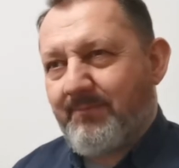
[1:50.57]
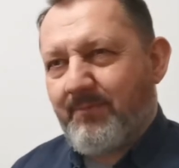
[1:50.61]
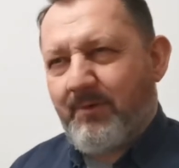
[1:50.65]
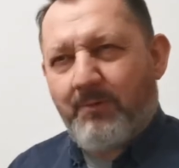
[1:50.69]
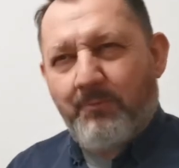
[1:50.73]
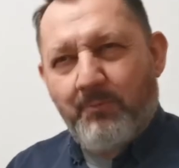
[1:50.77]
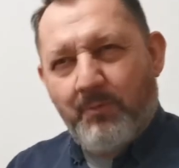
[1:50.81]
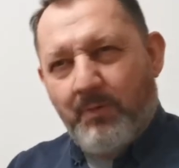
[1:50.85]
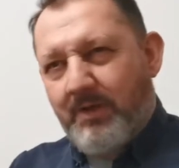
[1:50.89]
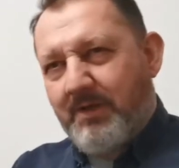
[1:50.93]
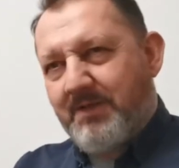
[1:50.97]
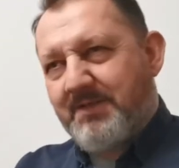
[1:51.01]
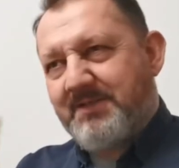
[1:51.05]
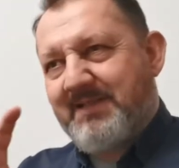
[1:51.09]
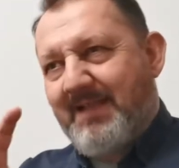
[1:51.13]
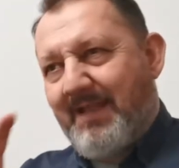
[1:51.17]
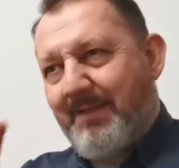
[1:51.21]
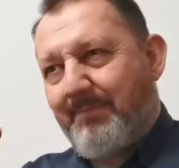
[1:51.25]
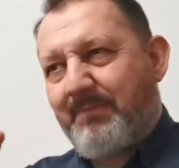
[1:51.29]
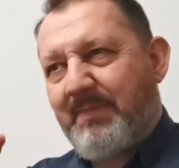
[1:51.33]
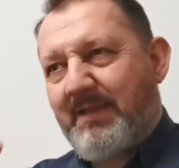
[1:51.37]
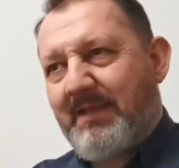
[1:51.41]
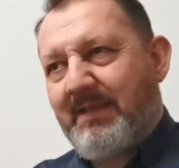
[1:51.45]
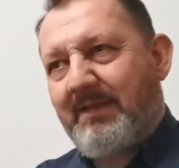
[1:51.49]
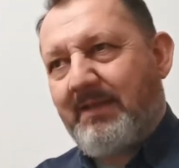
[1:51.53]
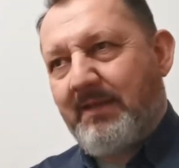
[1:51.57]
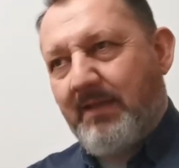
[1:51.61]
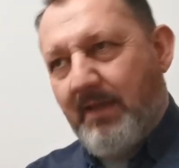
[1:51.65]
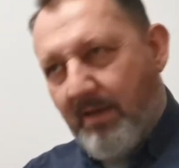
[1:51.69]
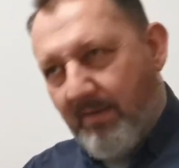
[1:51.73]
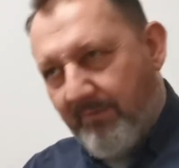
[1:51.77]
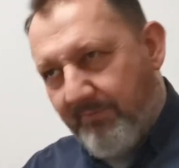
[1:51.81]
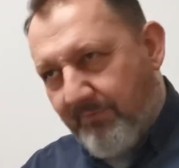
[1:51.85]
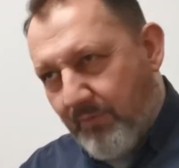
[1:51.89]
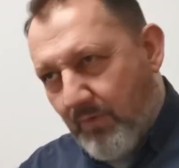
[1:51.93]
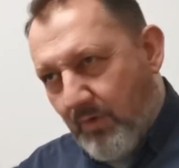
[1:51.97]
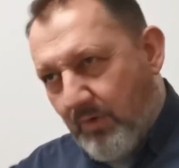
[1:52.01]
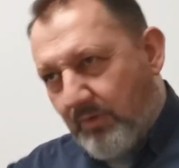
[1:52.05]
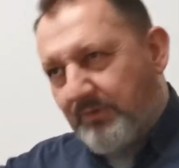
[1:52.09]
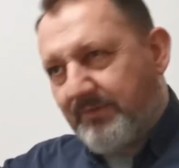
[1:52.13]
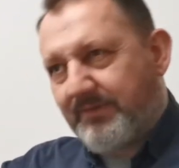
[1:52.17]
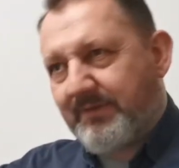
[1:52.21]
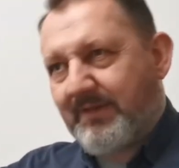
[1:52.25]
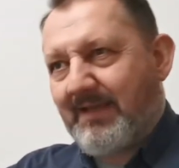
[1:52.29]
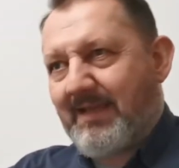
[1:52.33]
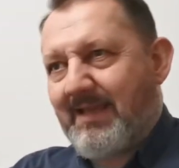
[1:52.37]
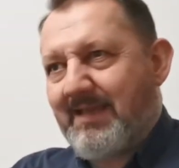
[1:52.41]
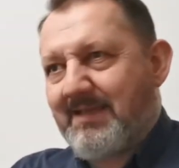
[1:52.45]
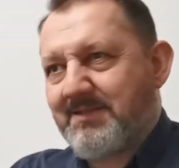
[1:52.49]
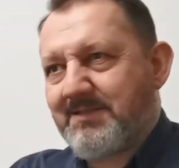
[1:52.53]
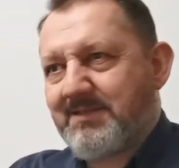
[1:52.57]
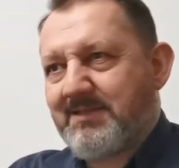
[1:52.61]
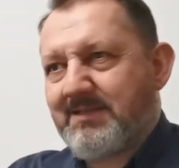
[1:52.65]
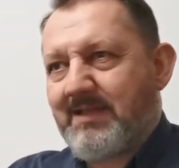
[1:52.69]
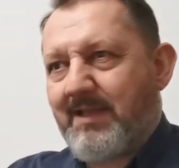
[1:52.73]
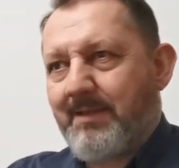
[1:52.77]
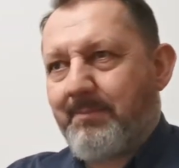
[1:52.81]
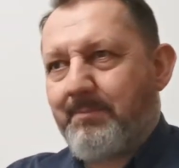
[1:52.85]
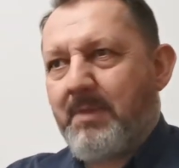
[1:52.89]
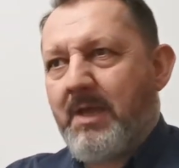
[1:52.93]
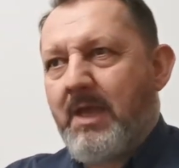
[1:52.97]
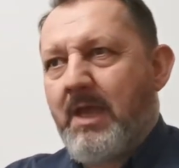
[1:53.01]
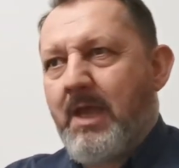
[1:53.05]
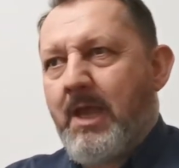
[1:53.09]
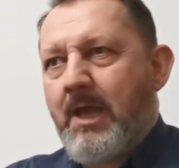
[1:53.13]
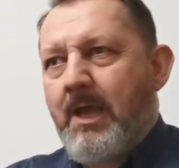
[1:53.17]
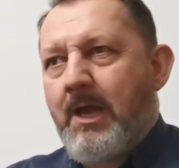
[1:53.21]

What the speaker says: but what does that mean, the affront against him?